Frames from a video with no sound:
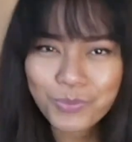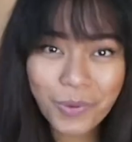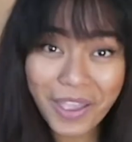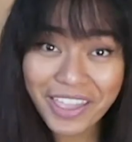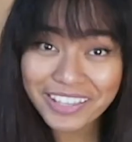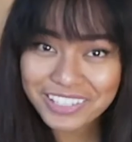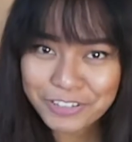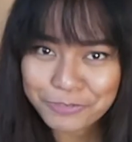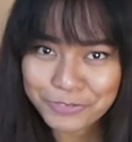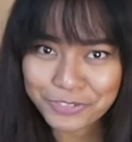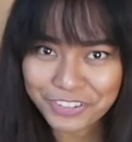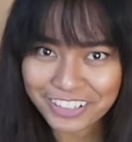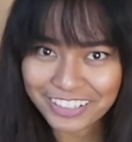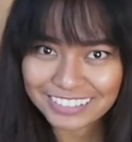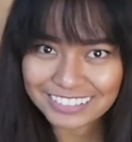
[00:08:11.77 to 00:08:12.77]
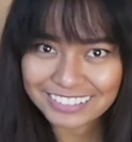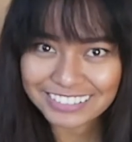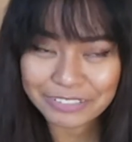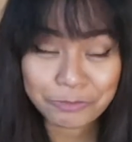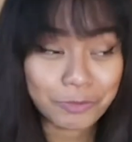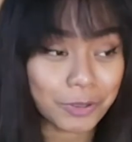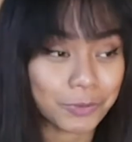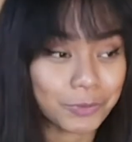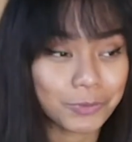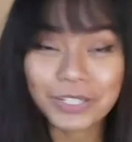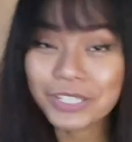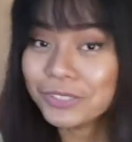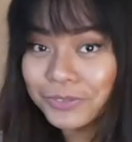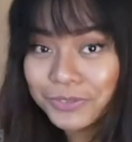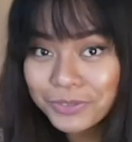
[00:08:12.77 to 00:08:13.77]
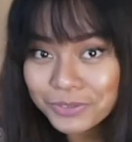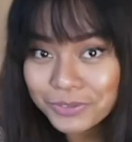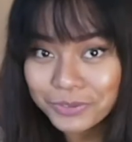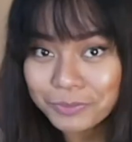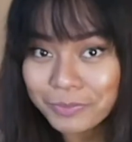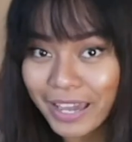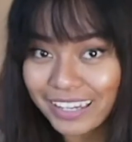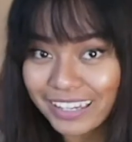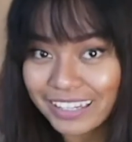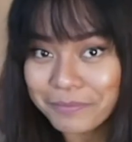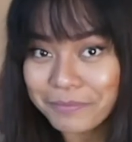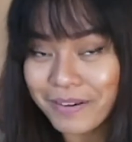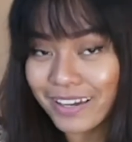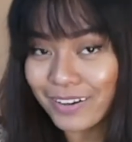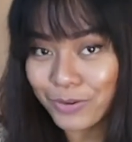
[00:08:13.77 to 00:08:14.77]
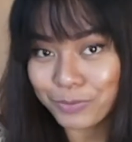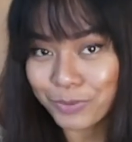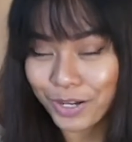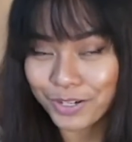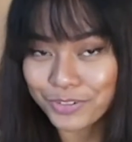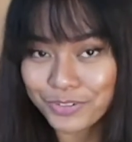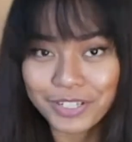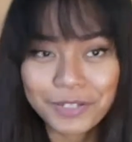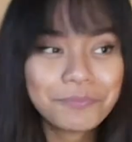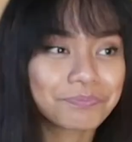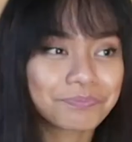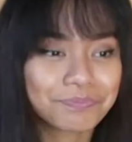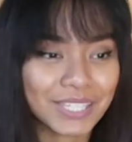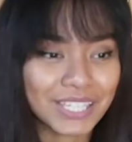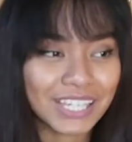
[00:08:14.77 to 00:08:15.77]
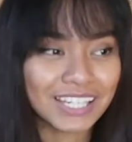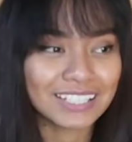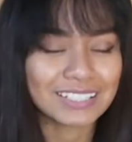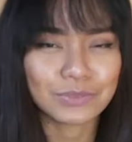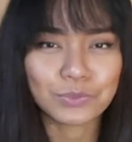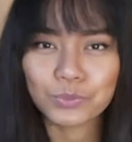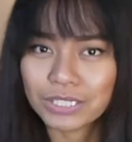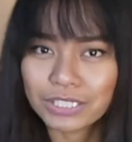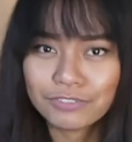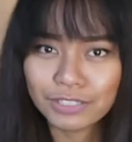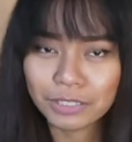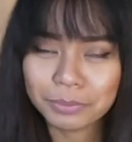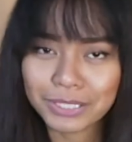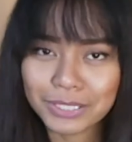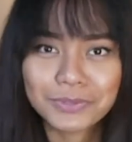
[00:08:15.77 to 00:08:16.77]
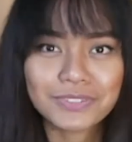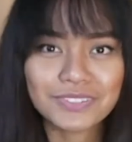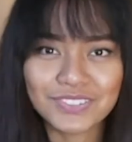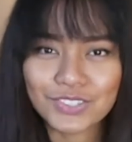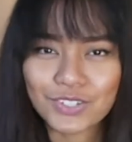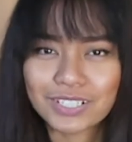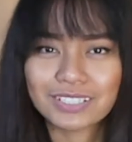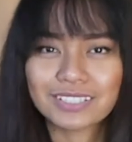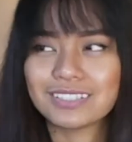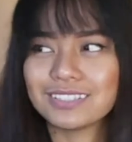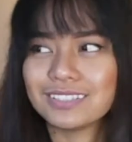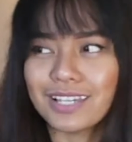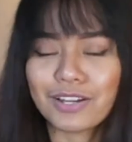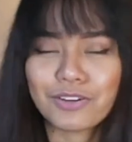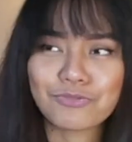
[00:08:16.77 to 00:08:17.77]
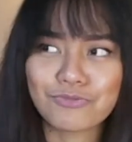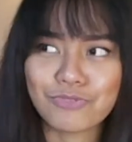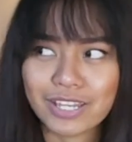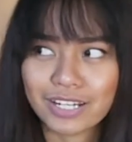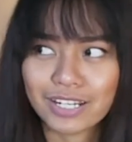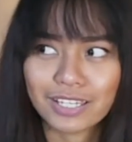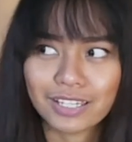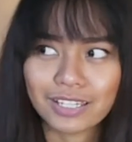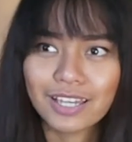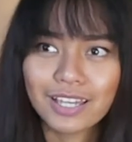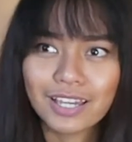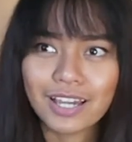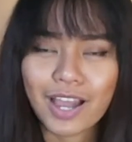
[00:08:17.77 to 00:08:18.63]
way different than what we used to do back in my home country because we Filipinos start decorating